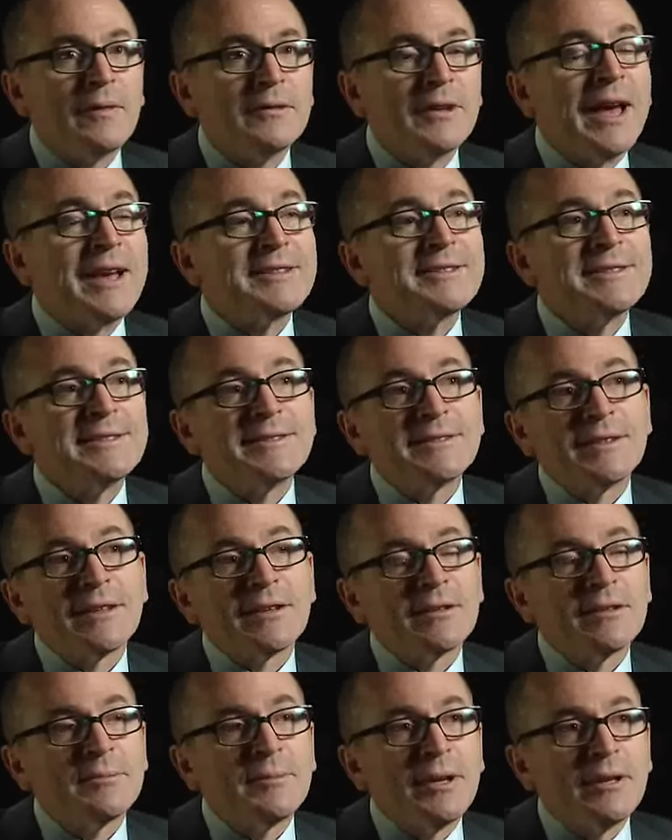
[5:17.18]
lessons
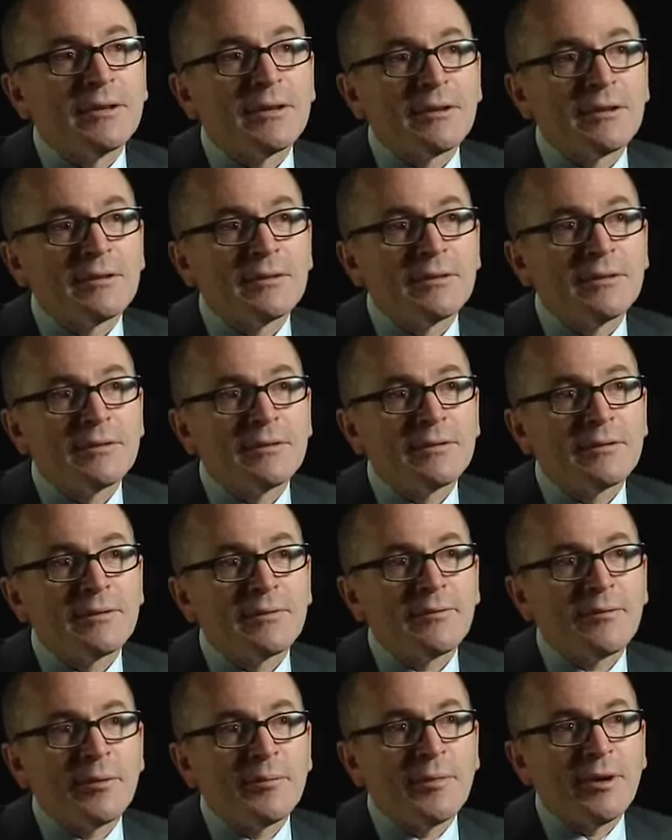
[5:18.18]
that could be learned
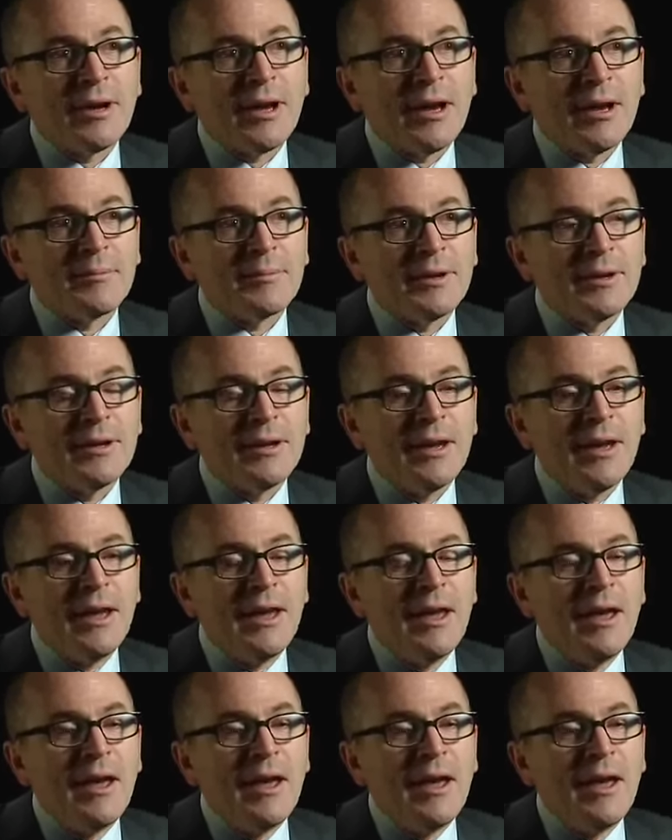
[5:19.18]
from what happened.